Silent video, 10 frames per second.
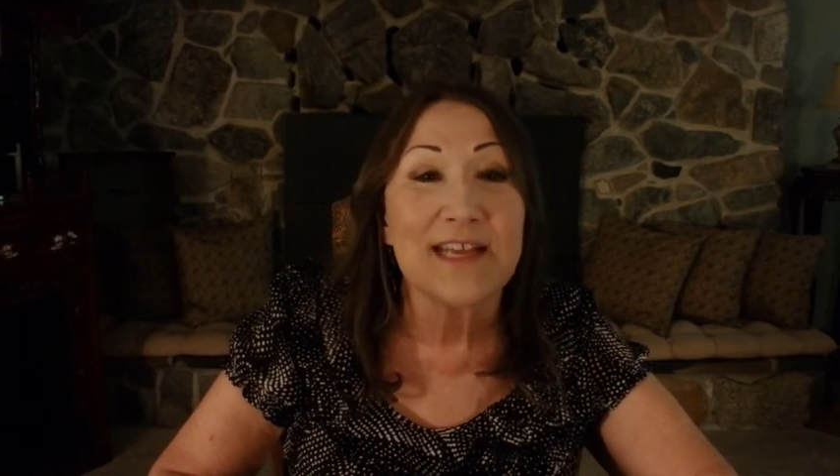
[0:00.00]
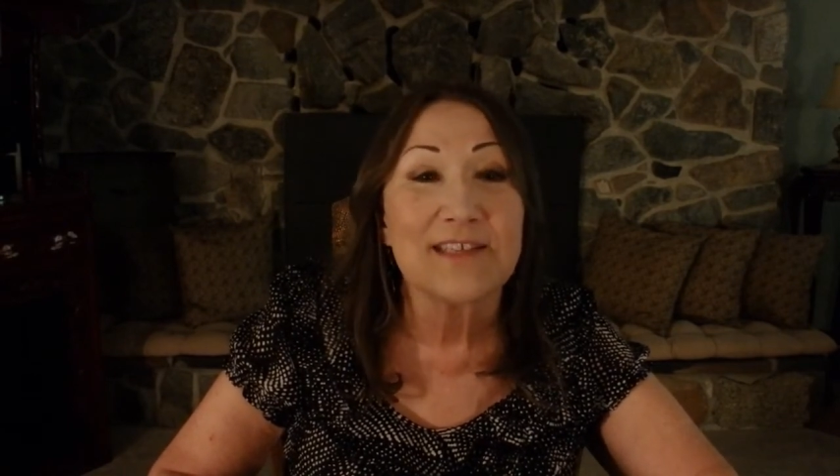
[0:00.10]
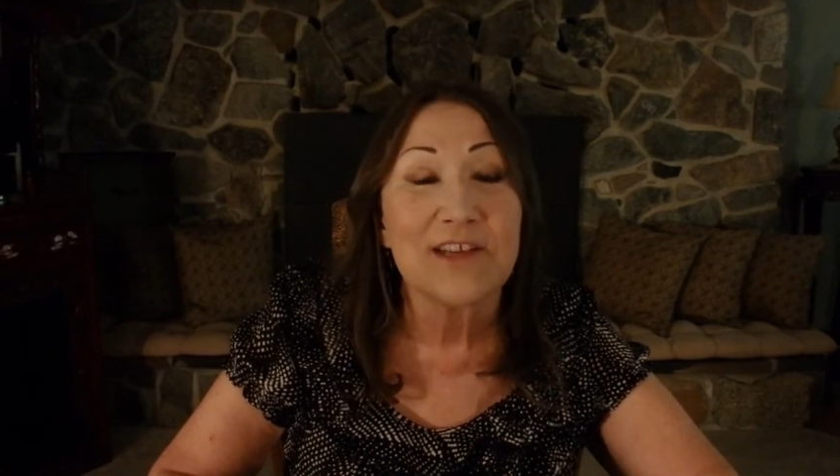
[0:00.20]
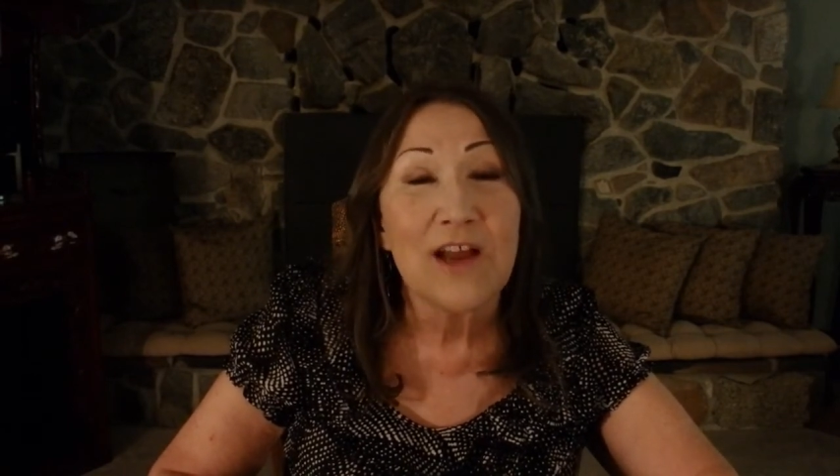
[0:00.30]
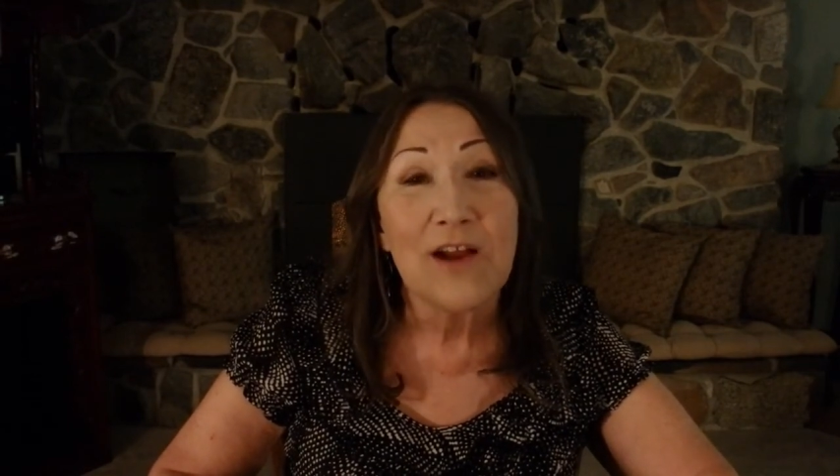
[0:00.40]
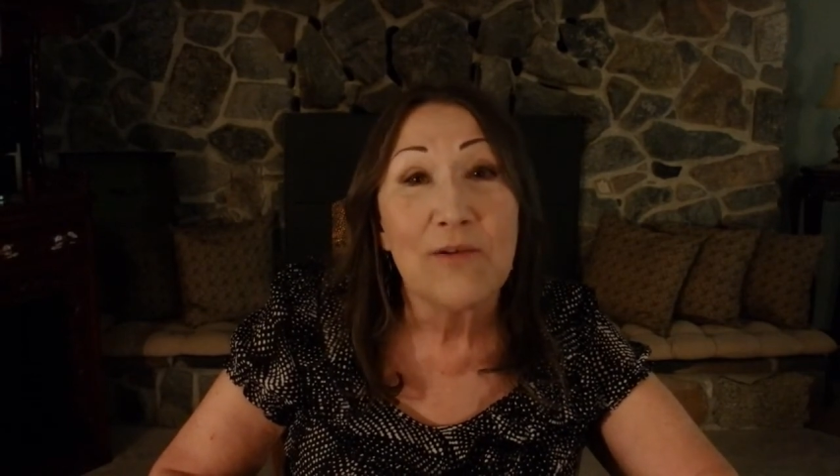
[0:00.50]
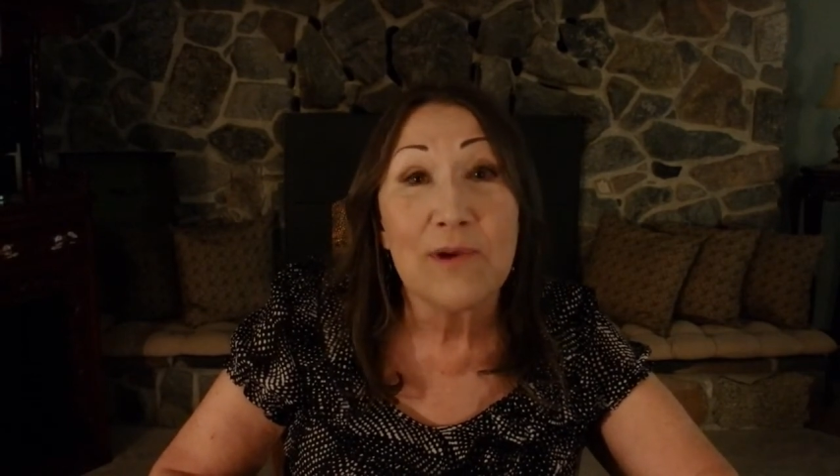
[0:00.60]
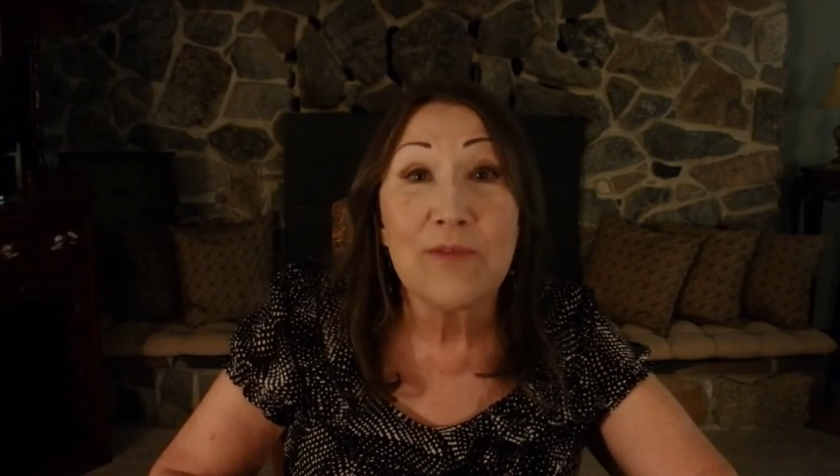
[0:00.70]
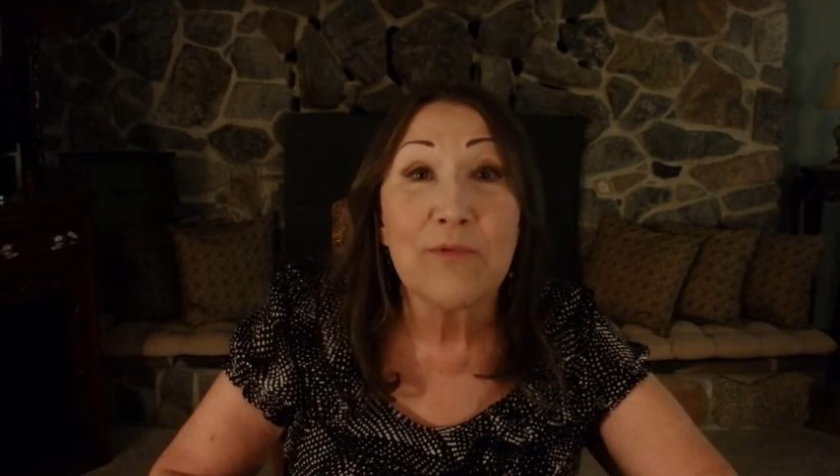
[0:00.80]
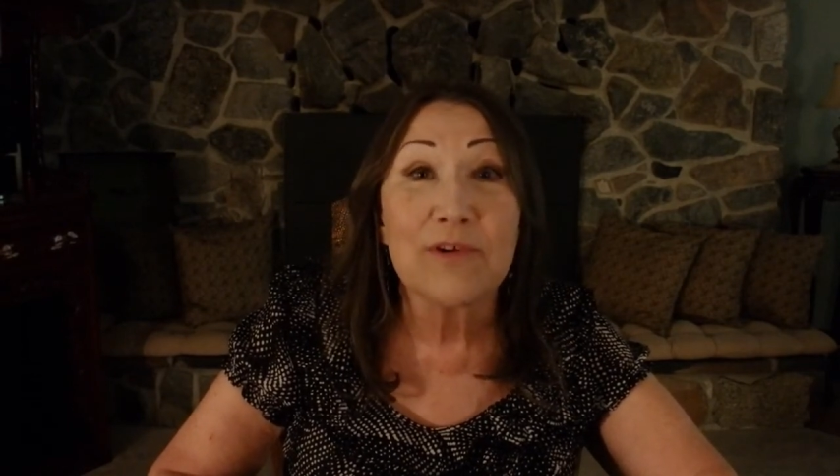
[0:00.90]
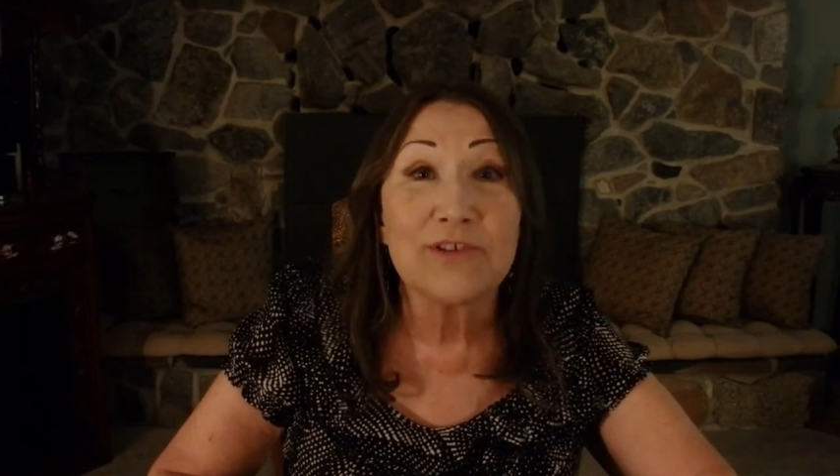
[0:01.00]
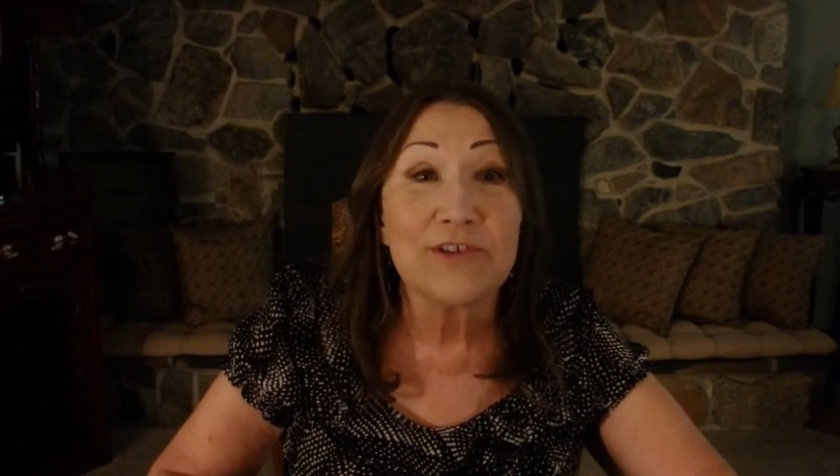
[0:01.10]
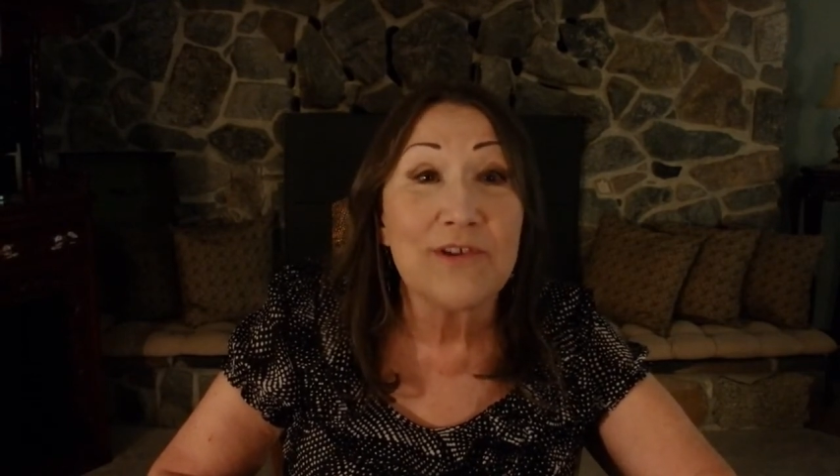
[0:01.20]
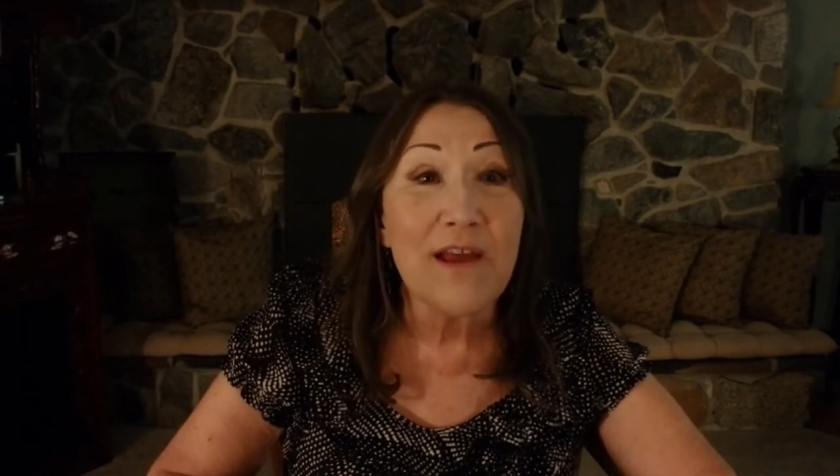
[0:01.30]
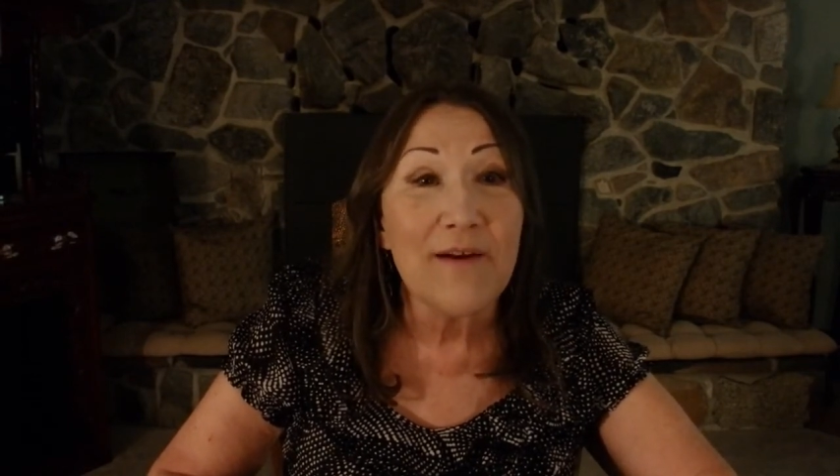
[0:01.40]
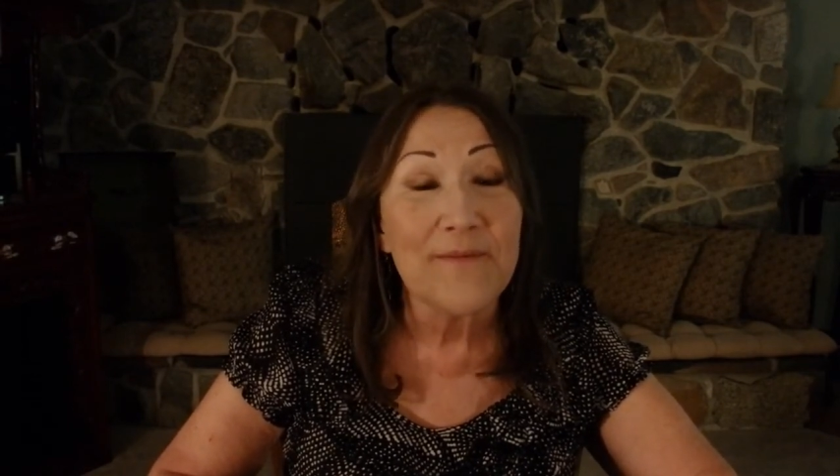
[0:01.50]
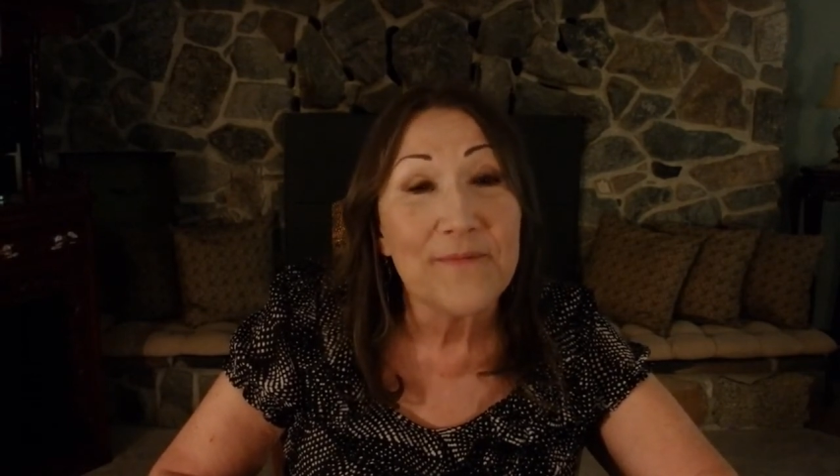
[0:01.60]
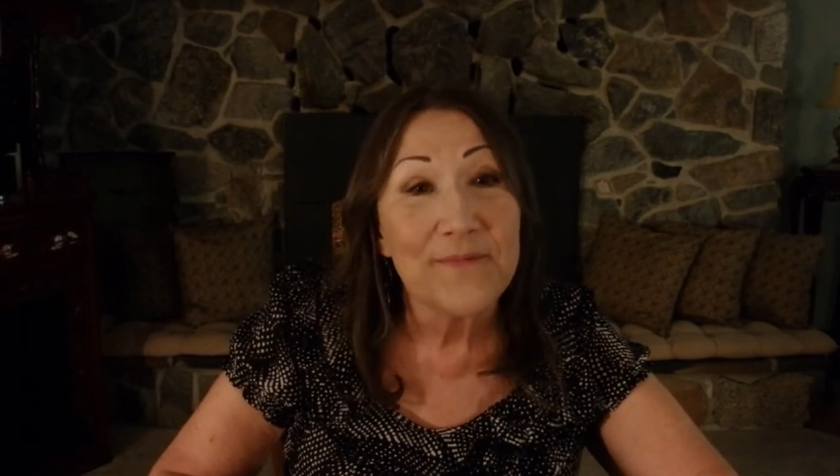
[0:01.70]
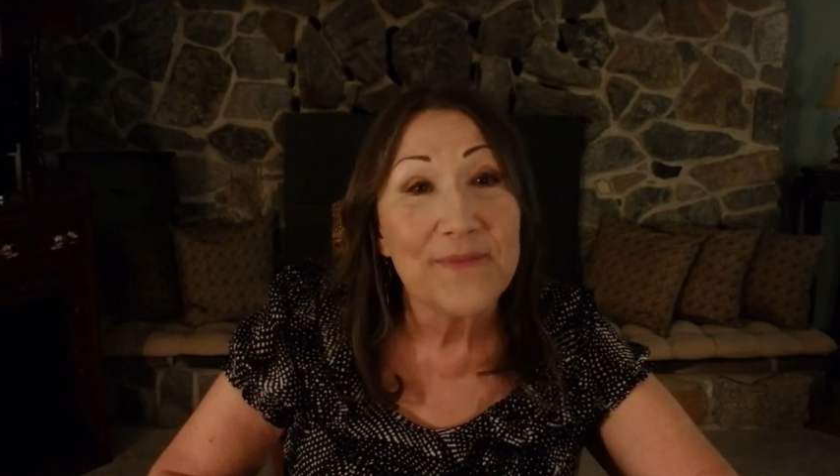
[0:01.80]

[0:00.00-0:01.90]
such, with words you know.